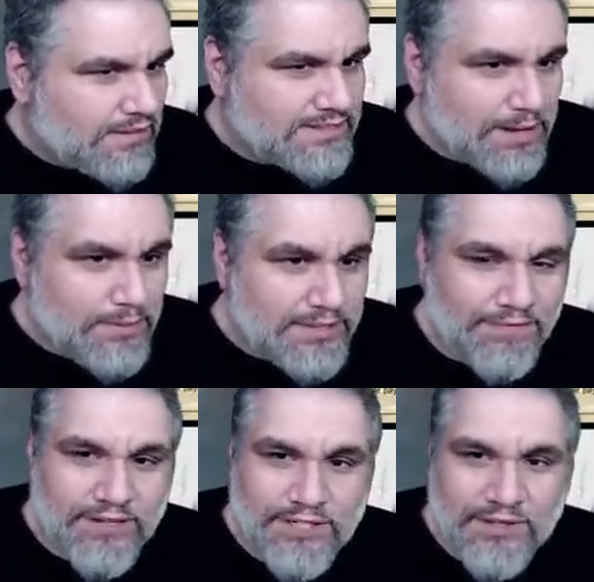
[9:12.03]
Because I would
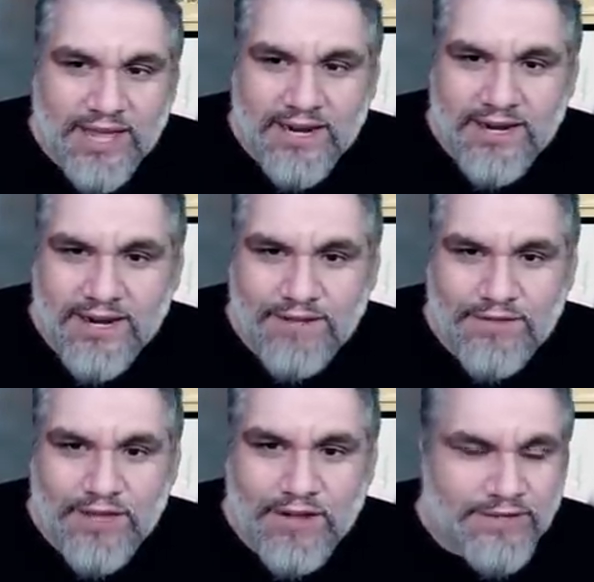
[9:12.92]
definitely do that
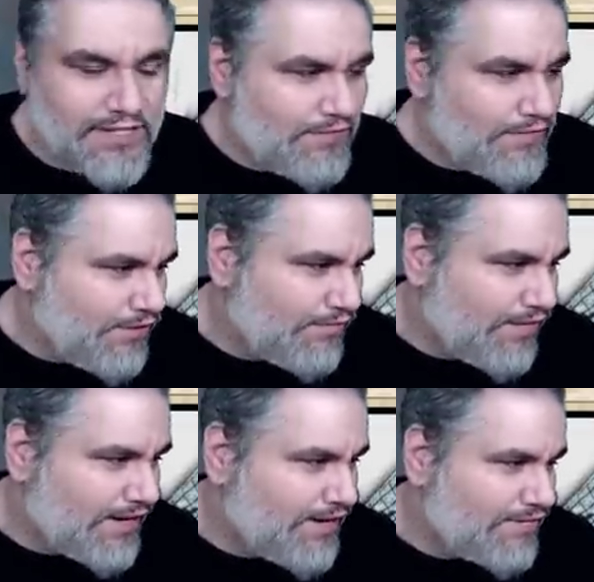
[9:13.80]
if if it, if you can
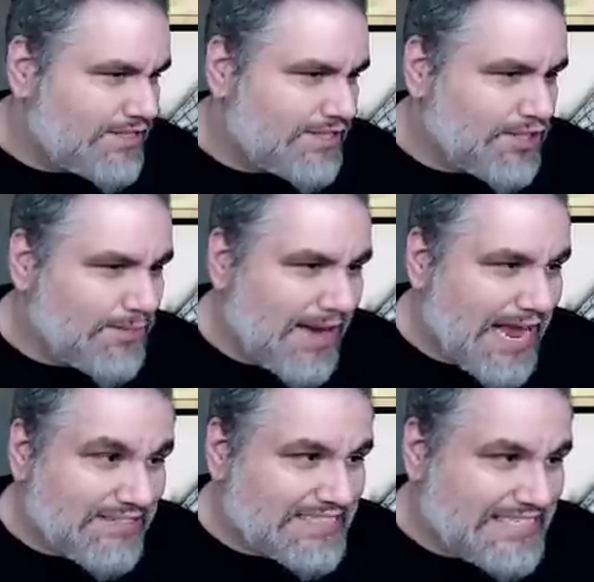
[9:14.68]
find it if it's in the cube. I
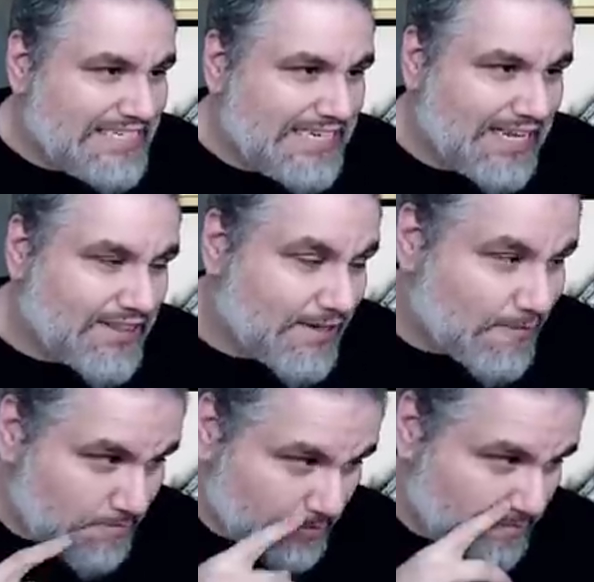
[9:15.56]
haven't seen it yet
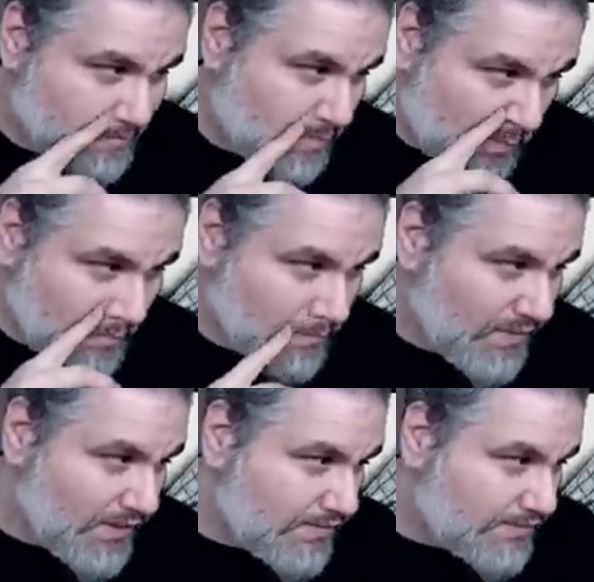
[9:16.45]
though
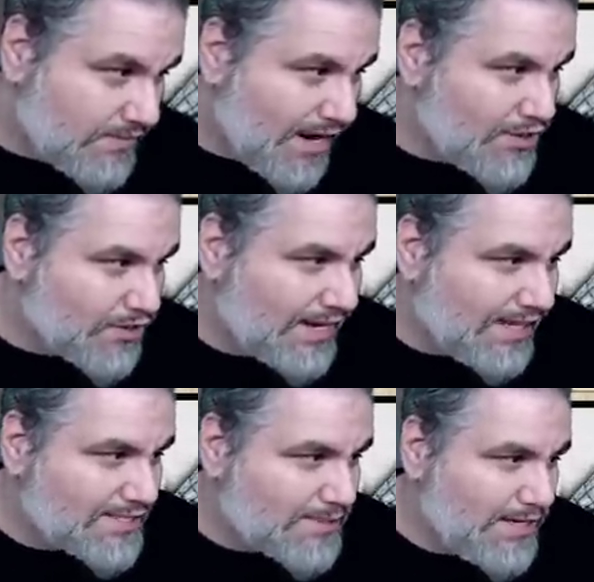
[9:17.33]
either
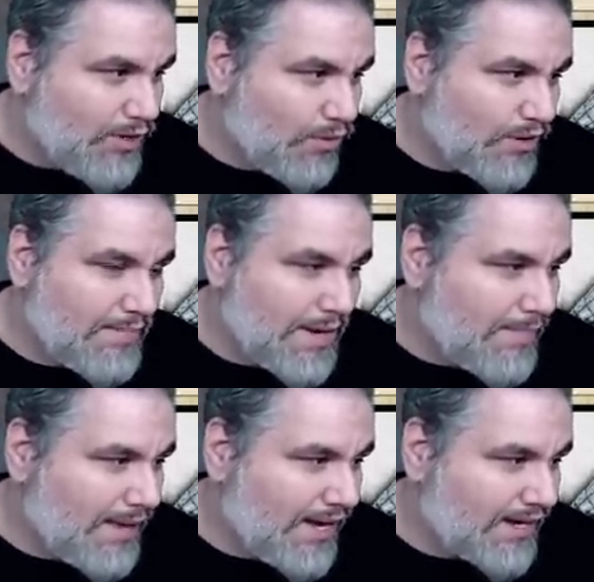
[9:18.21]
against me or in my
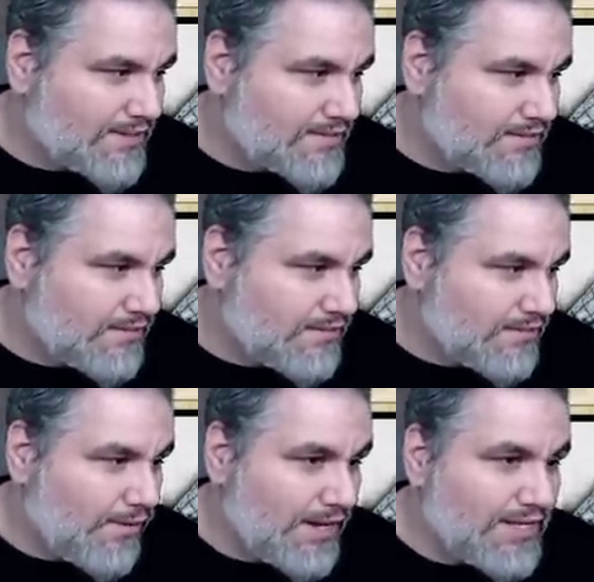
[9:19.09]
packs.
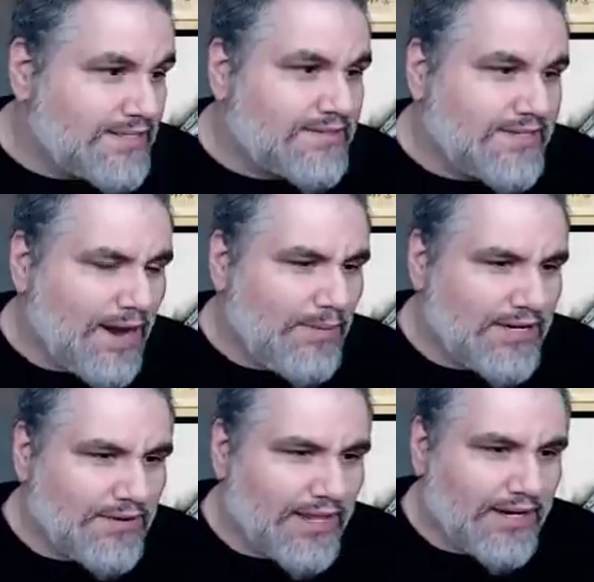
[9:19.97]
Oh, it is? Yeah, we
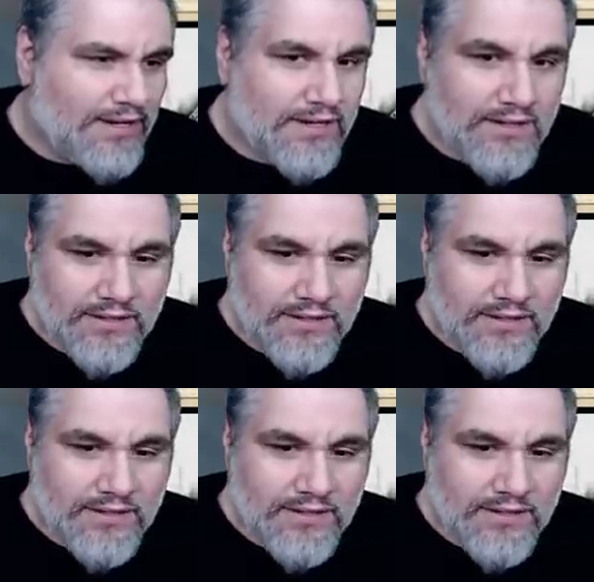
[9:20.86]
can do that.